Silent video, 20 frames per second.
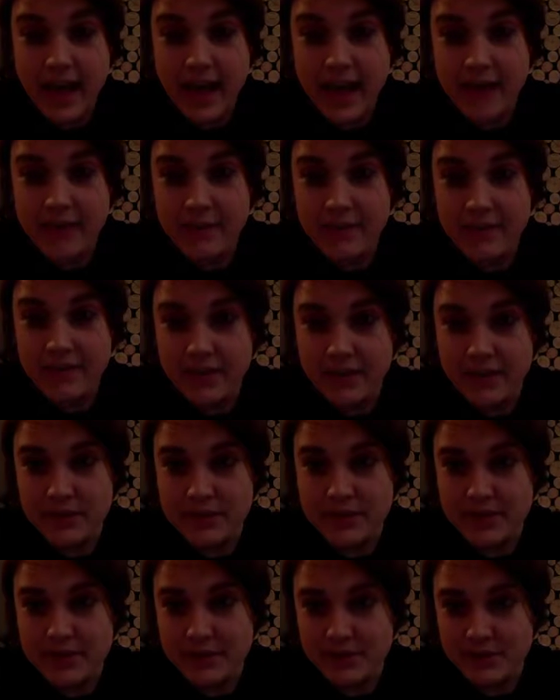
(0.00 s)
my fellow
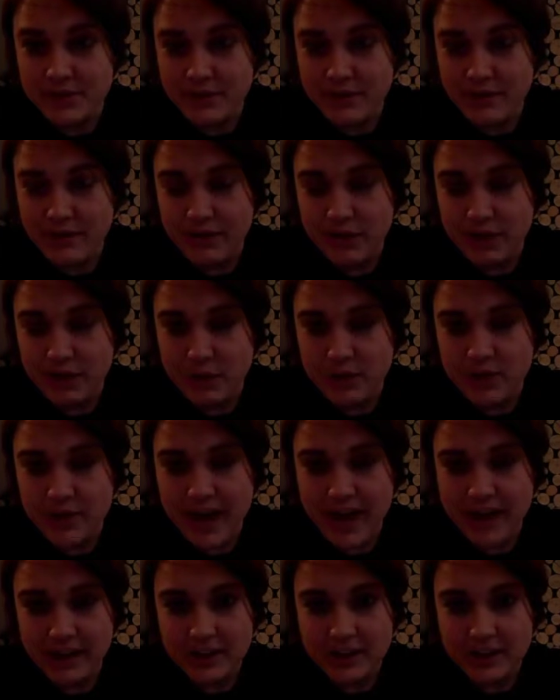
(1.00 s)
Zero to Revenue
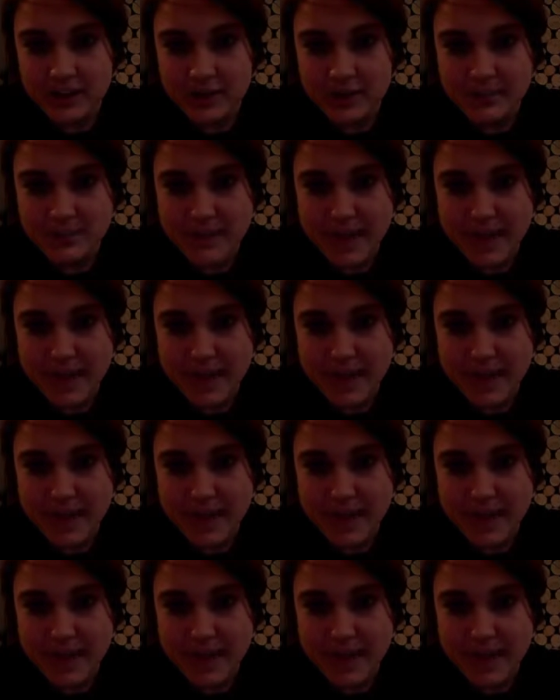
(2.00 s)
challengers,